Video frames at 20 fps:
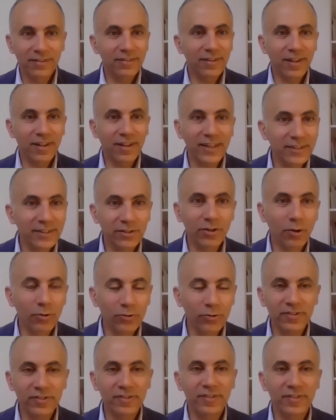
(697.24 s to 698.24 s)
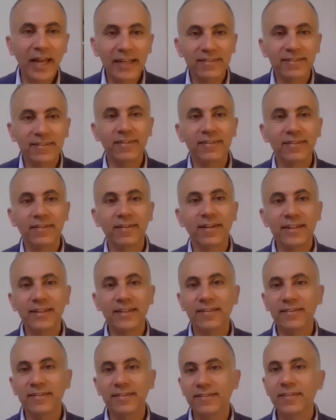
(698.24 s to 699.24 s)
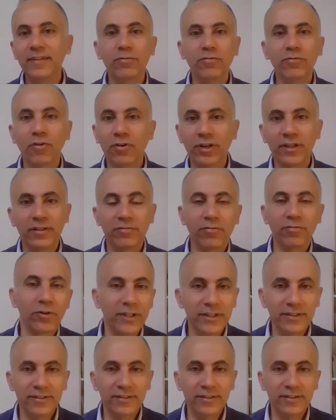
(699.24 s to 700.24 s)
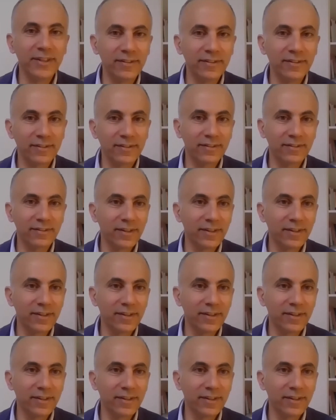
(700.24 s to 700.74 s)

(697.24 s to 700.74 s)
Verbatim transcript: This is like, you know, this text is like a seed for a, for a tree